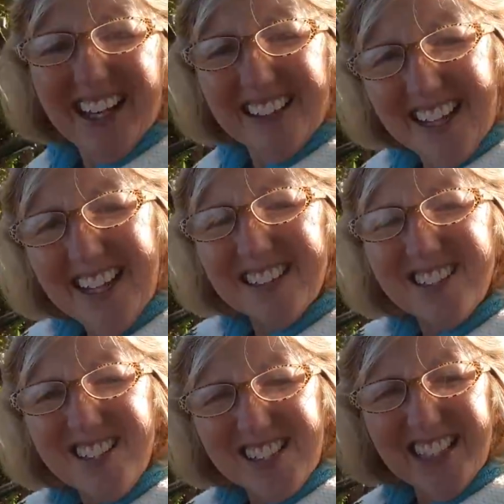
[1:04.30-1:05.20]
that.
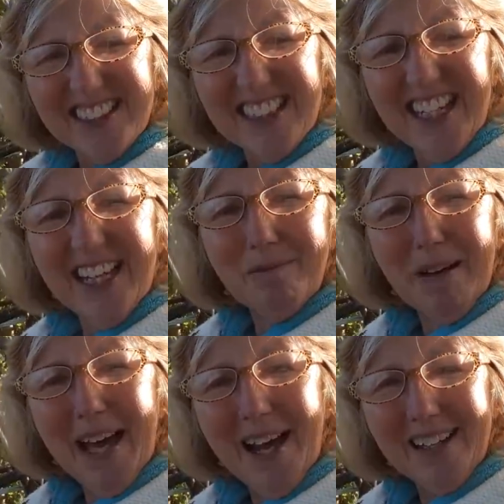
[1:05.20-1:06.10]
Cats just like to hang
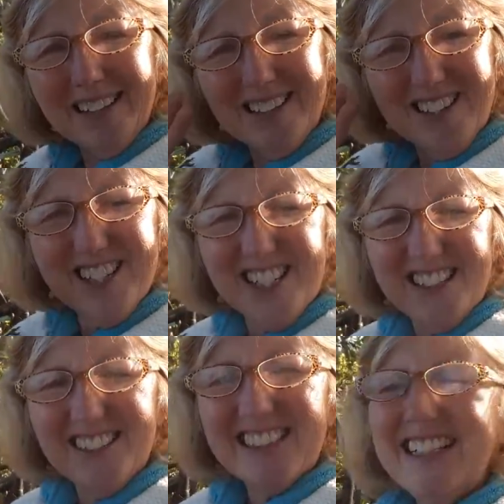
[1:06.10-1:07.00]
back and
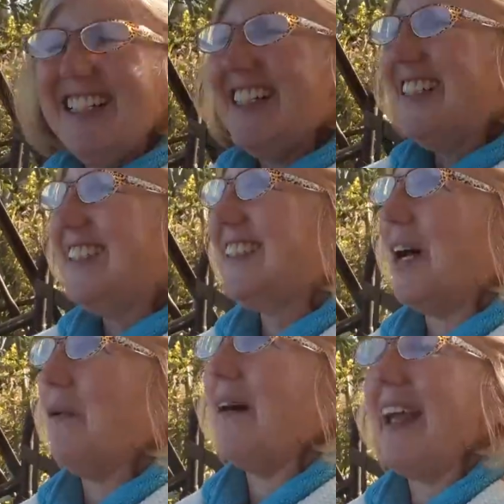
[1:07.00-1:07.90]
chill.
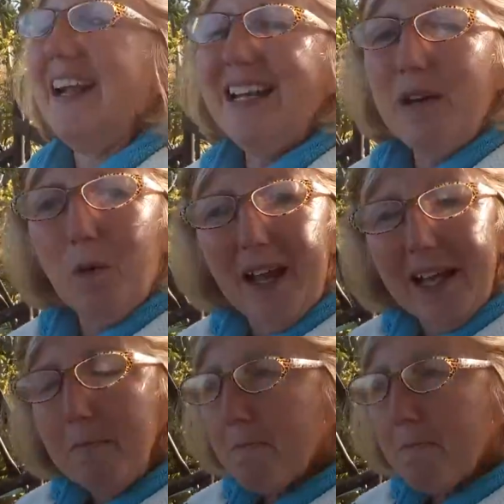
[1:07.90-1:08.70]
So anyway,